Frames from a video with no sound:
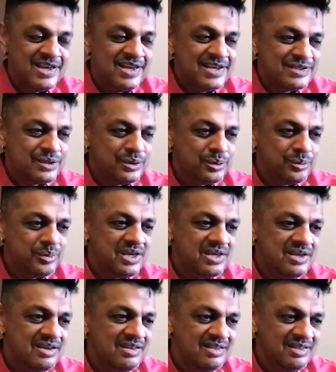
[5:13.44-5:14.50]
So
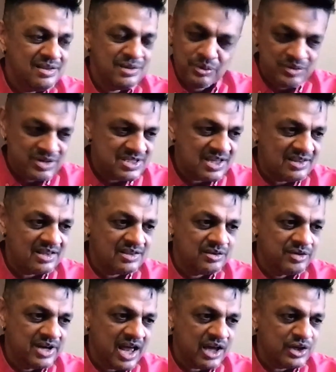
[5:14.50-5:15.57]
we said that the
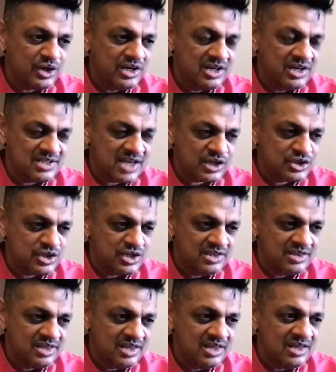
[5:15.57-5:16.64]
vernacular is actually
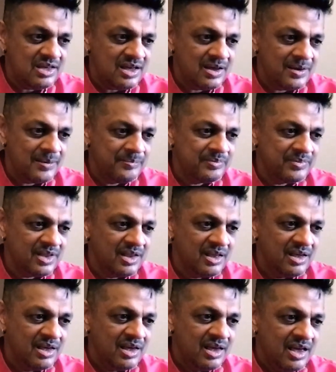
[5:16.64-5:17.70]
the
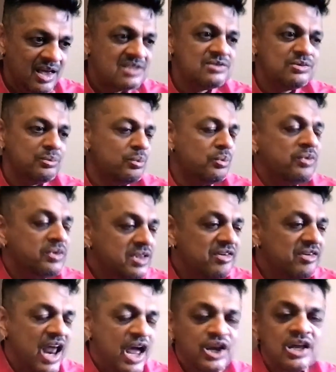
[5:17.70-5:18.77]

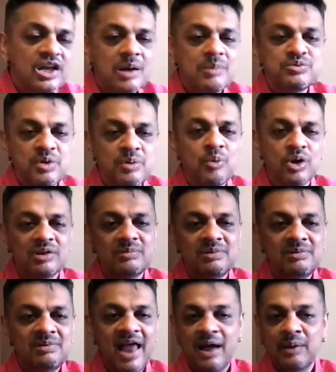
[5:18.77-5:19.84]
vernacular comes from what
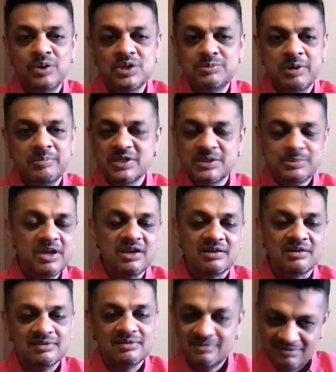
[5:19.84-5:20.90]
language people speak
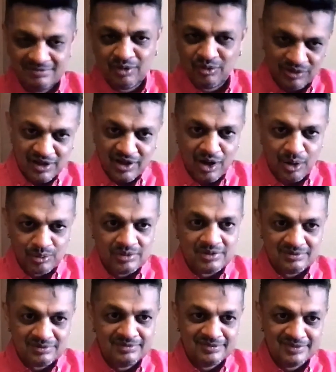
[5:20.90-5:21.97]
on the ground.
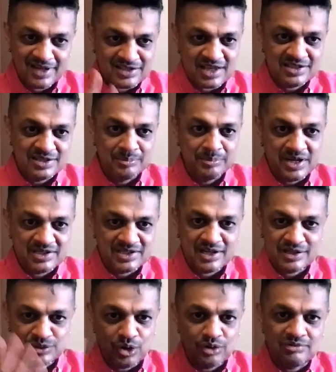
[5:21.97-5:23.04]
That's as simple as that.
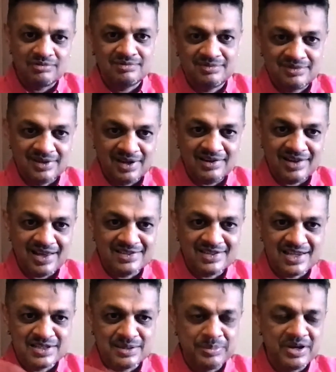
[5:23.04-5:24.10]
It's not that's
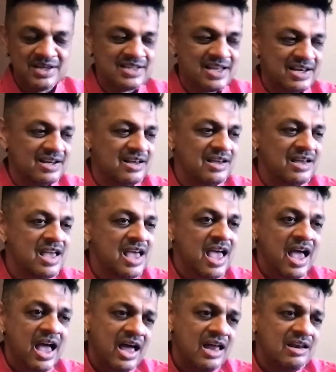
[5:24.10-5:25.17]
as simple as that. No?
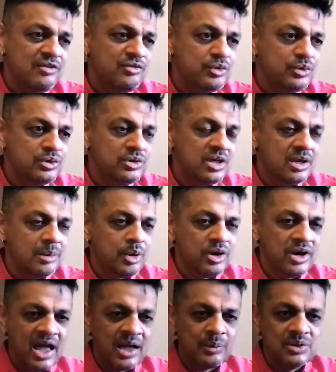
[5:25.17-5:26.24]
And if you think about
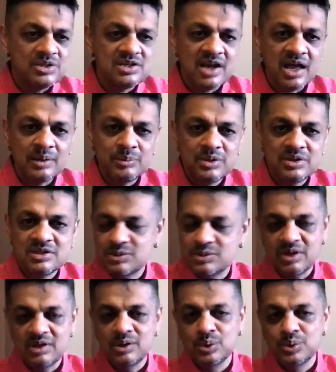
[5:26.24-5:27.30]
languages
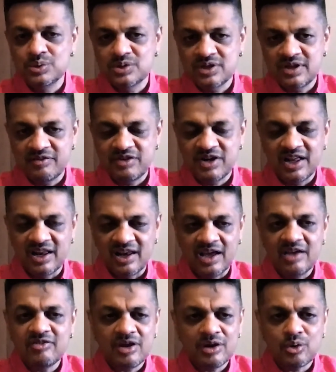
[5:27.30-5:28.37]
we use in everyday
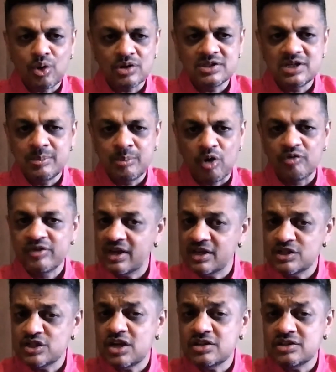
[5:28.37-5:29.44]
life are constantly morphing and
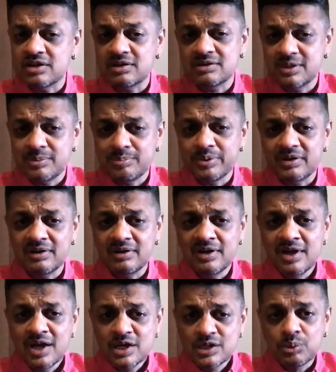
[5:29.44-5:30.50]
changing. Simple.
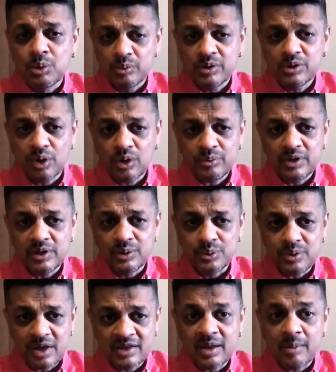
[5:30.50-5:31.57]
So what we thought we'll do,
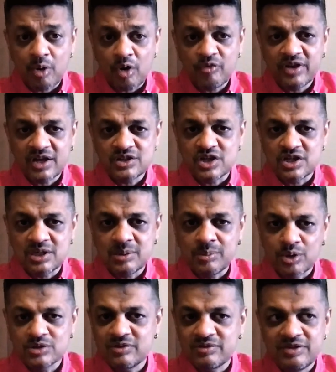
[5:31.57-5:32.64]
and they're morphing and changing
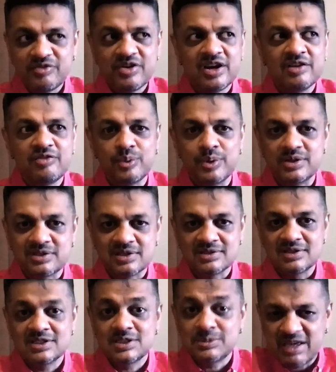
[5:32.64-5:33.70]
because of different influences
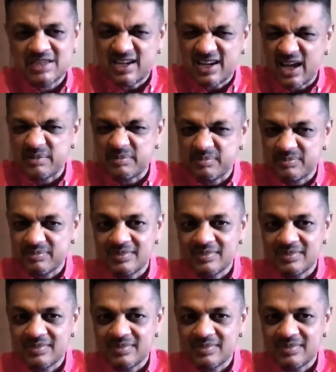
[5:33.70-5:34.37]
in space and time.